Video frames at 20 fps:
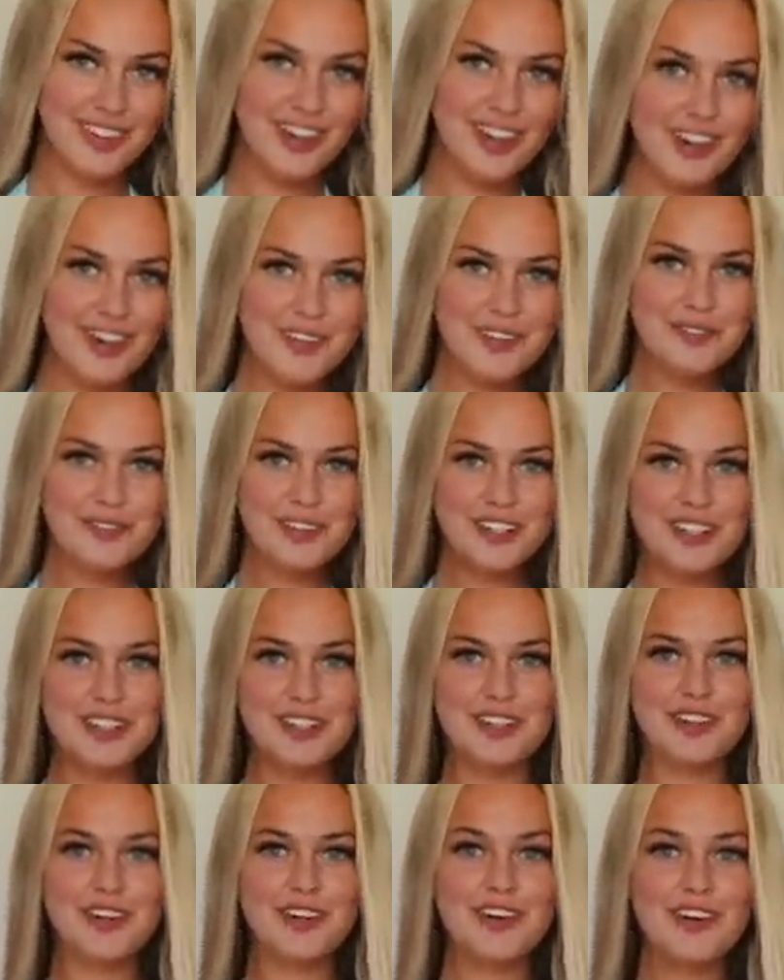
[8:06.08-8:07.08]
Oh my
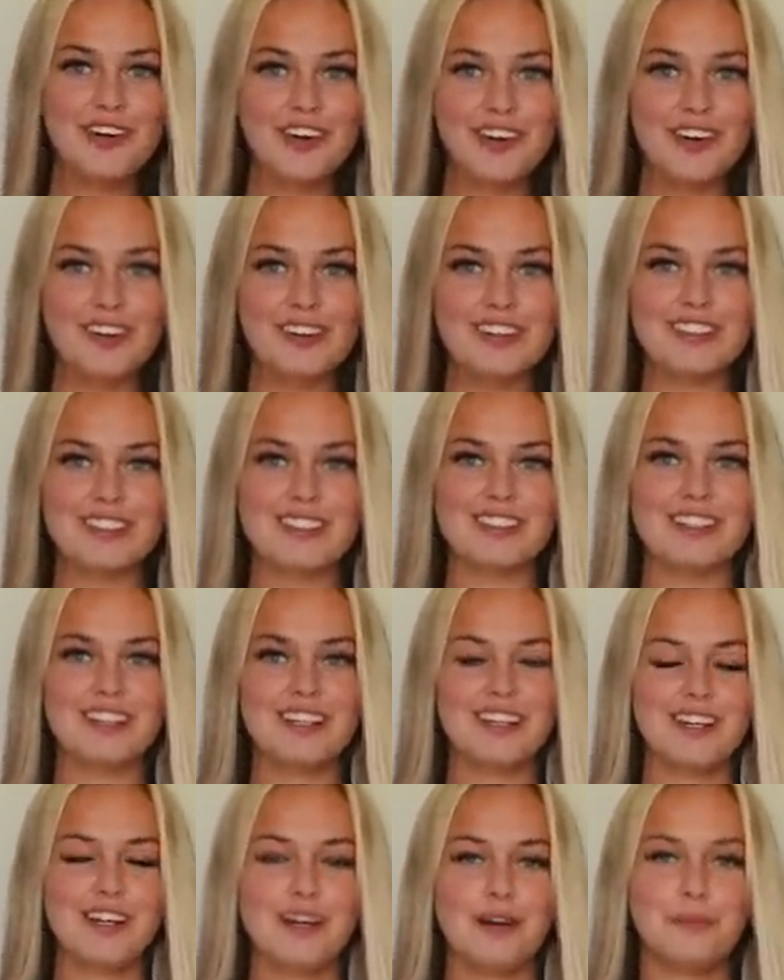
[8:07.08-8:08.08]
god!
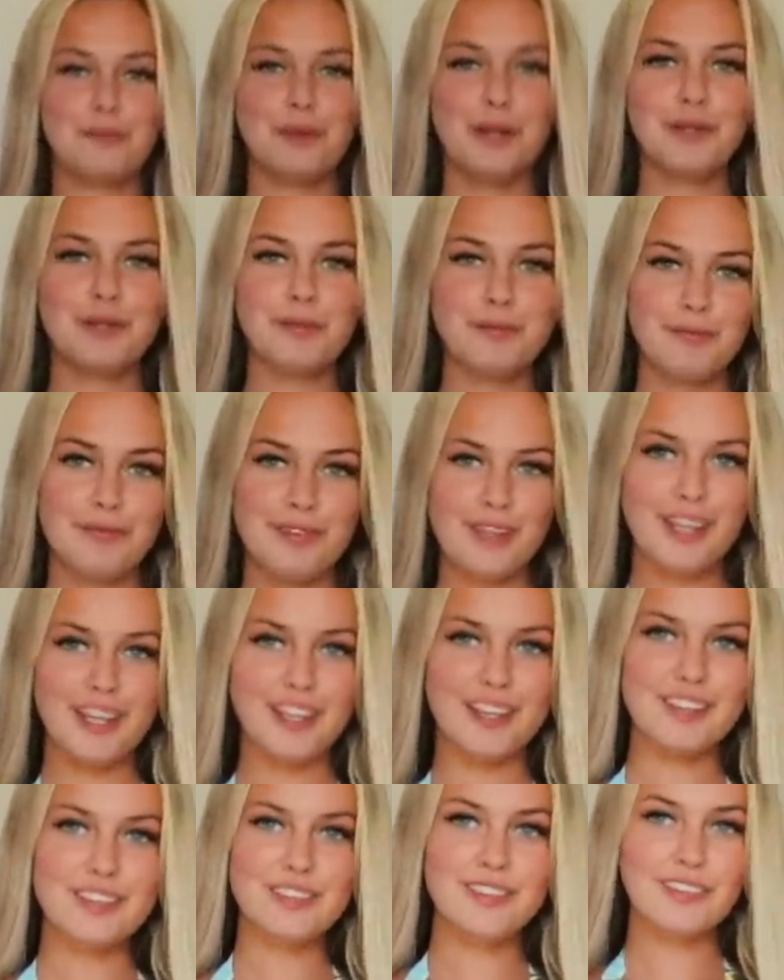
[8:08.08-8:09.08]
MODA
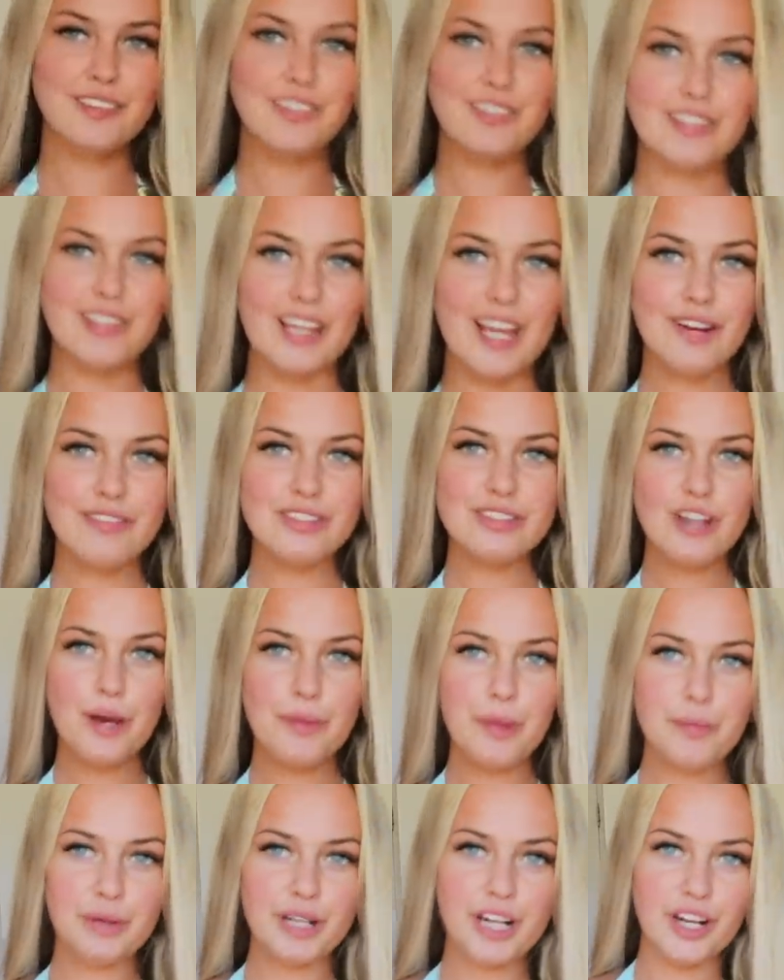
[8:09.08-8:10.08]
MINX. Honestly, every
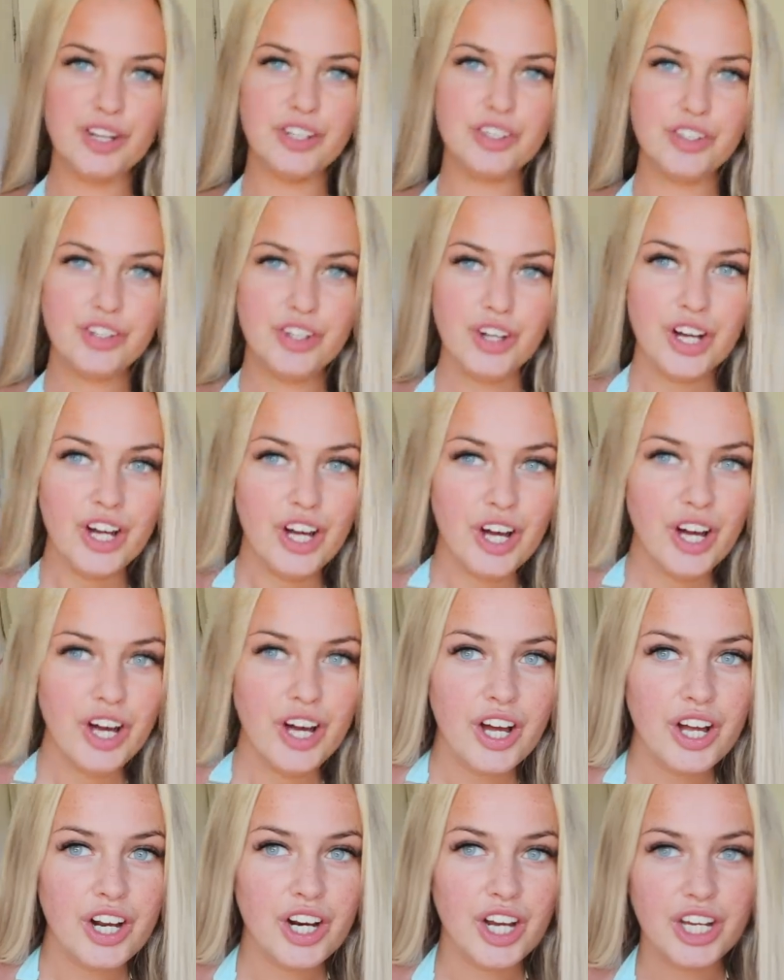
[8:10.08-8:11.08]
time they bring out a new,
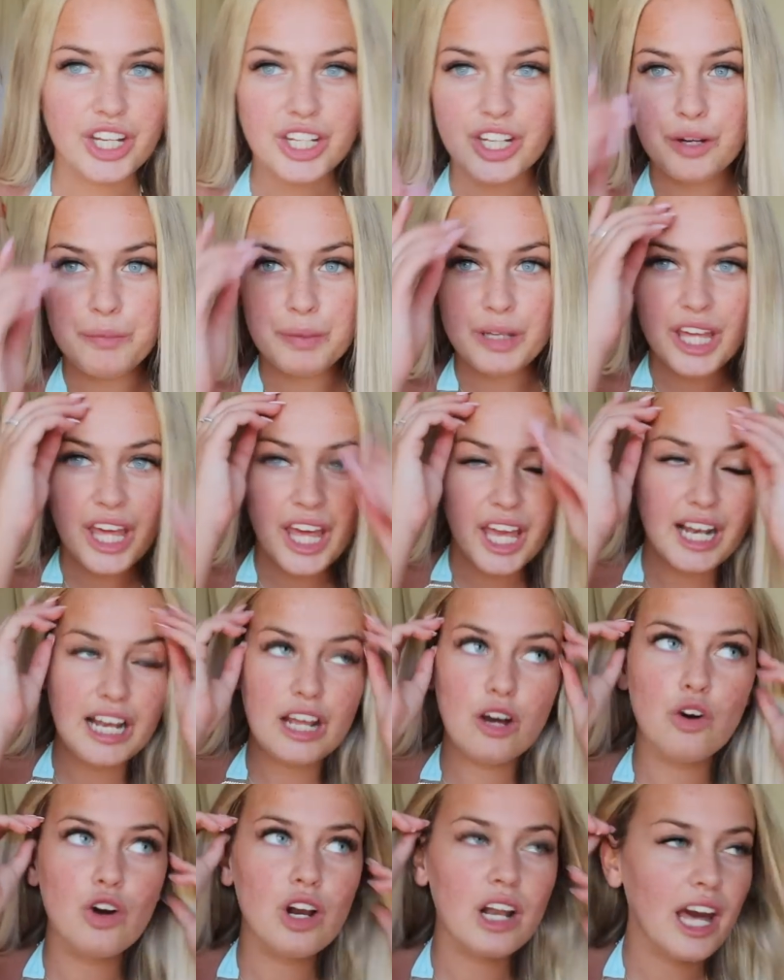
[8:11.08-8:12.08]
like, a
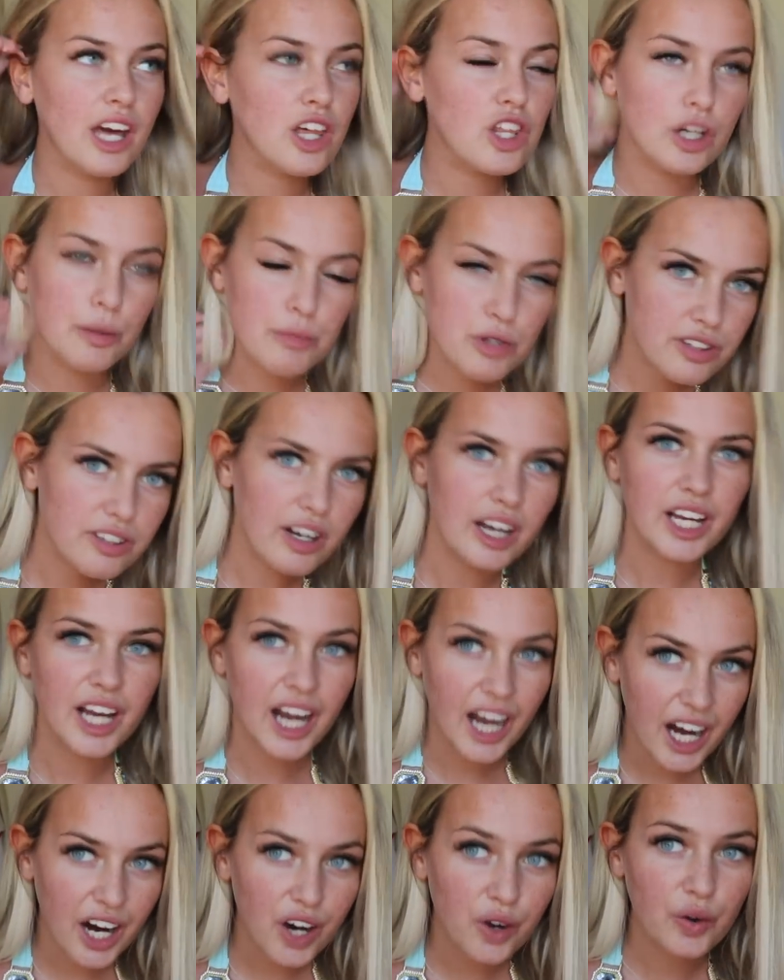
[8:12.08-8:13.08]
bikini or collection, I'm just like,
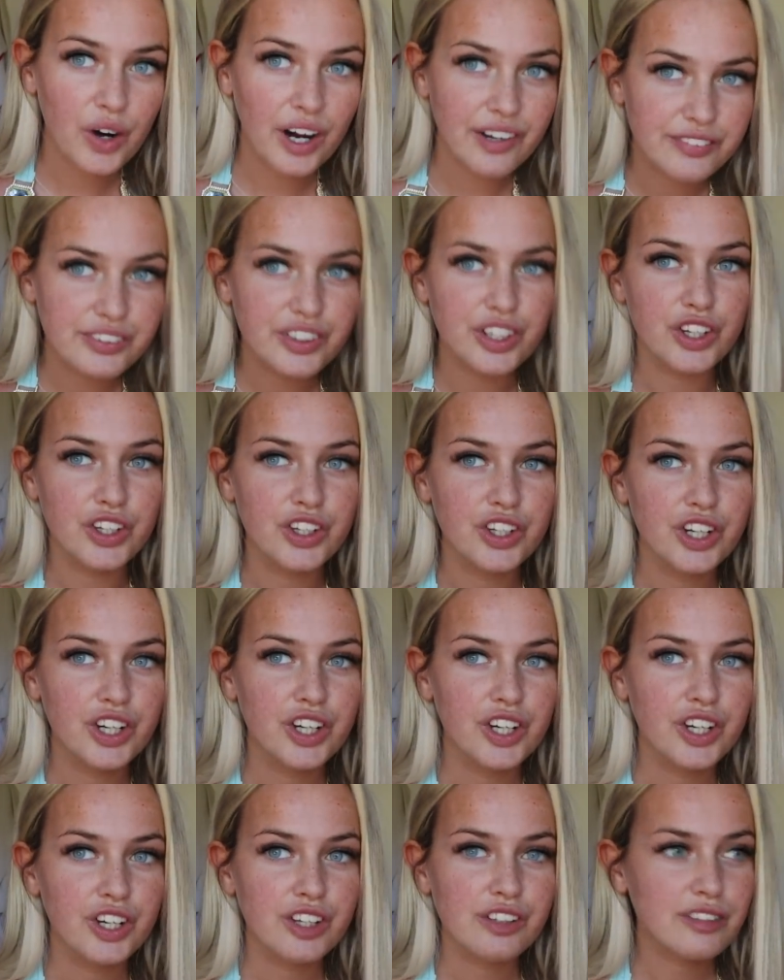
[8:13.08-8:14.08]
how have you
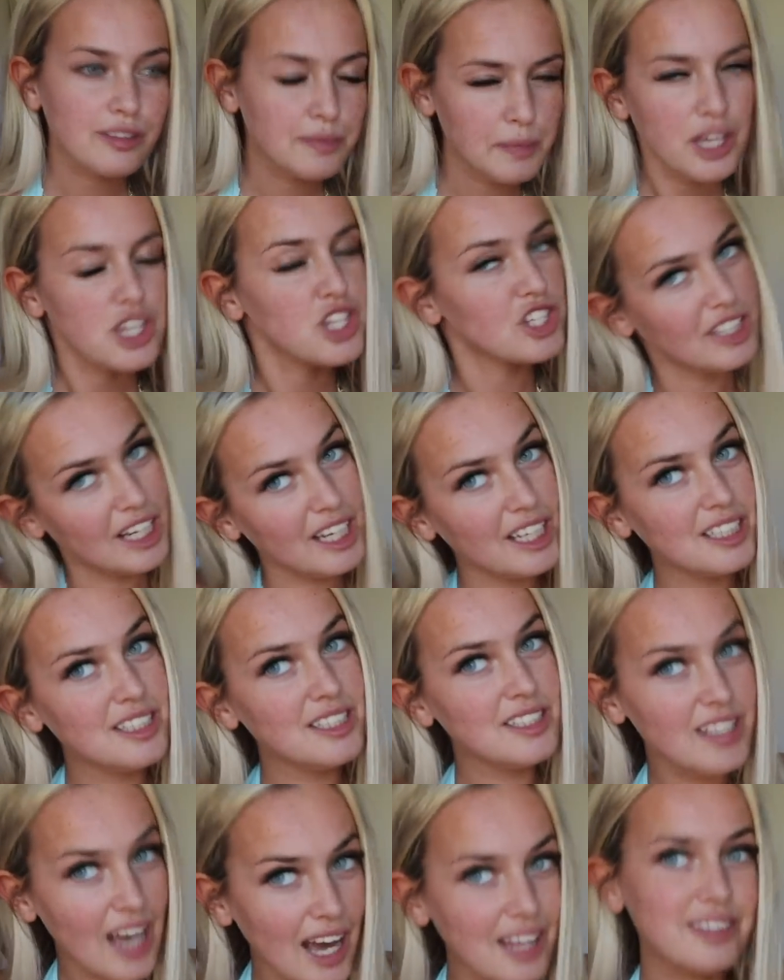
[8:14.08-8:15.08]
smashed it
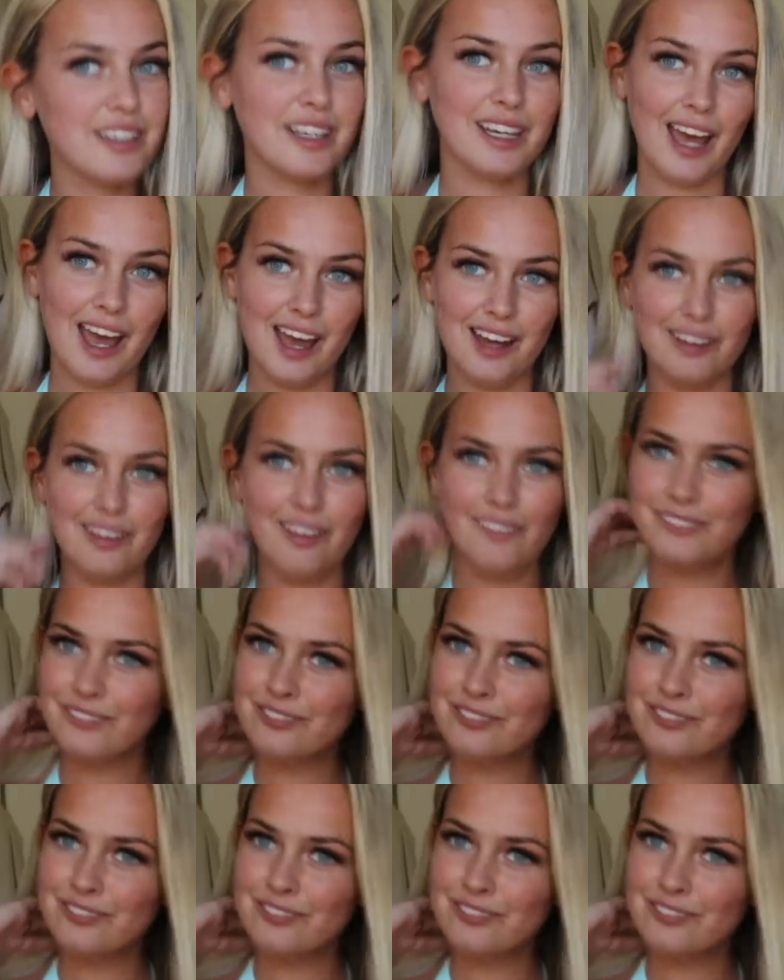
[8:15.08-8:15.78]
yet again?